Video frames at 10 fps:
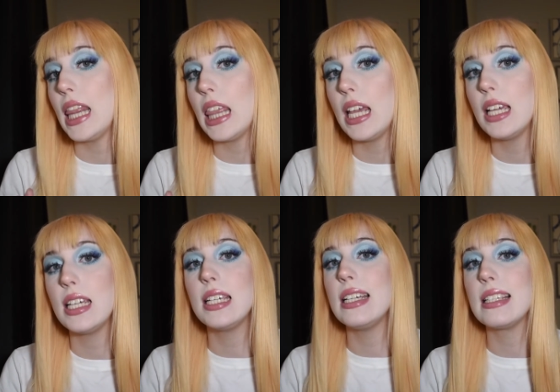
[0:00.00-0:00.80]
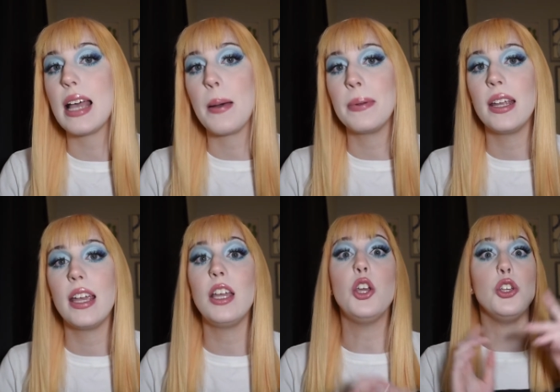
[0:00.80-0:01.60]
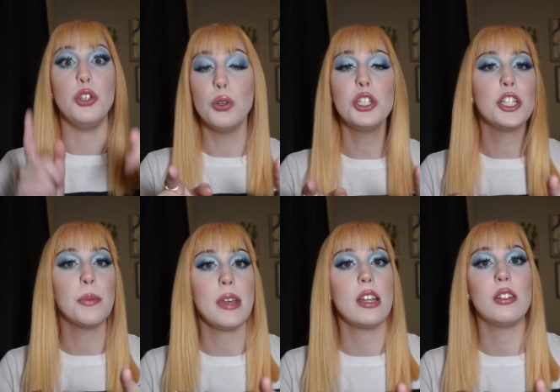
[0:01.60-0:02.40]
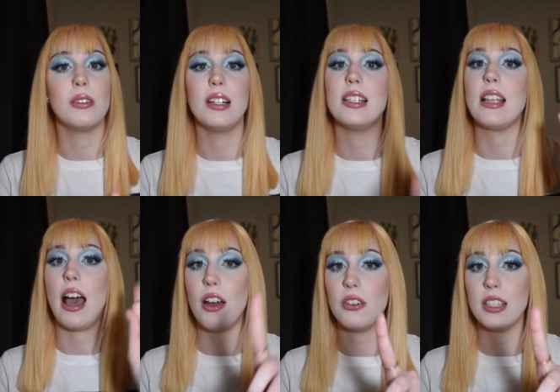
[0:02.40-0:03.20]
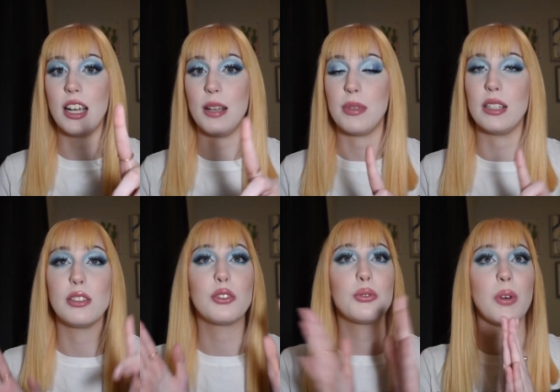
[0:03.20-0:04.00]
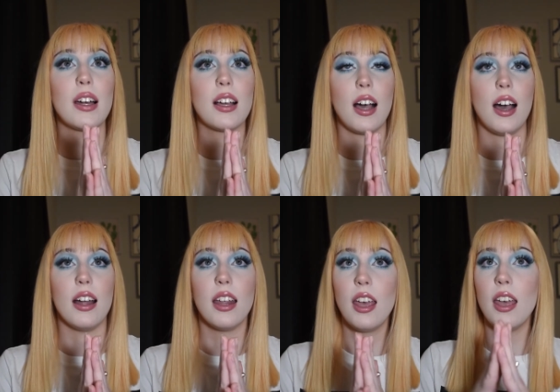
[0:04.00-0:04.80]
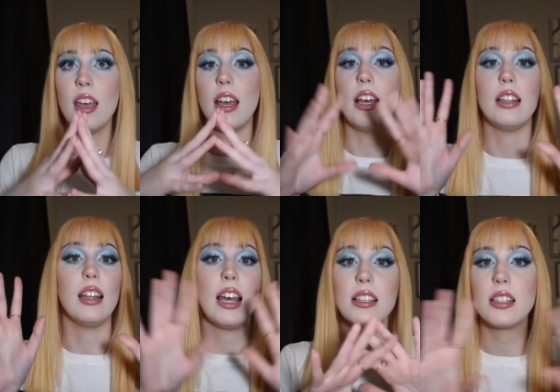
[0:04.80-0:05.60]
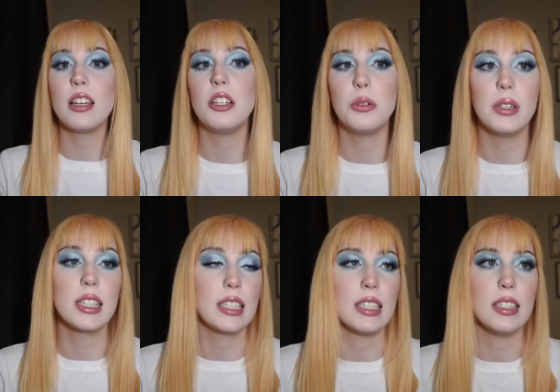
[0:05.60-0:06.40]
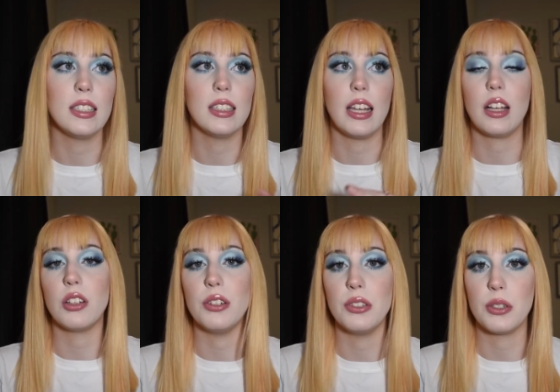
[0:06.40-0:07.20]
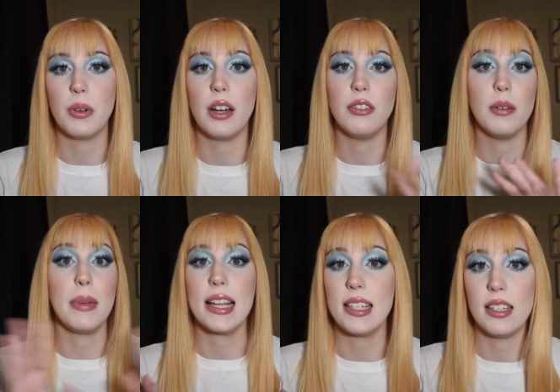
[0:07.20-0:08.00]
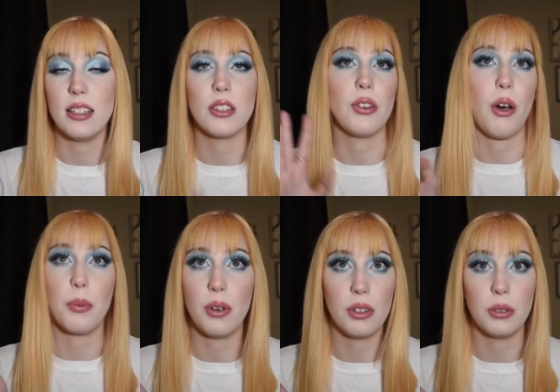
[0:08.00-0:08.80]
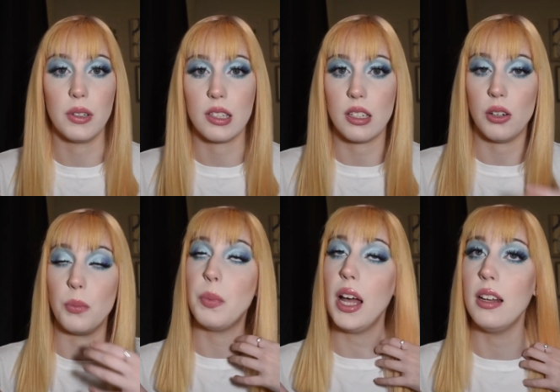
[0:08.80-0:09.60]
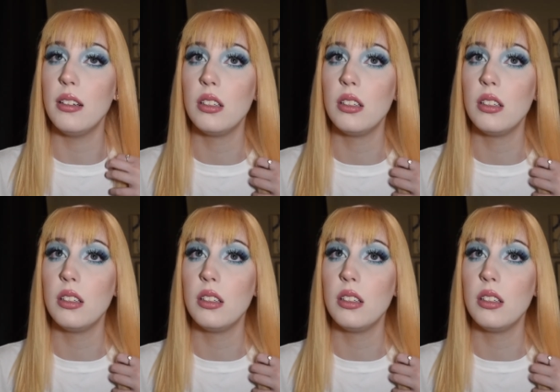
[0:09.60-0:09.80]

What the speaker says: thing is happening, you should be indoors at all times. I swear to God. Unless like your work didn't like close or whatever. Mine didn't, so I'll be going to work still. But